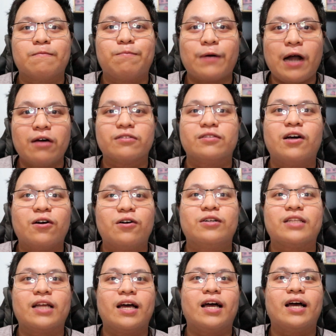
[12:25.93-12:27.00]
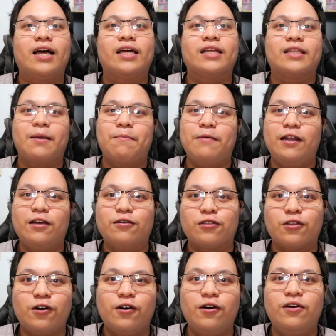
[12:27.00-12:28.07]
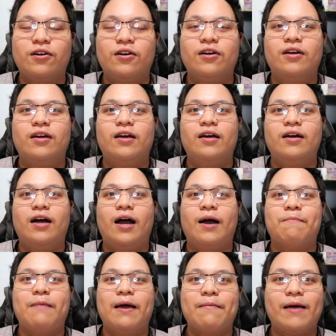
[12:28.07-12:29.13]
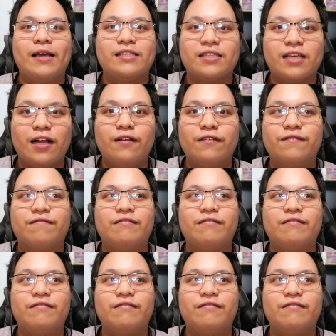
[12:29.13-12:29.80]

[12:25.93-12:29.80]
Proud ako na nabili ko to by myself.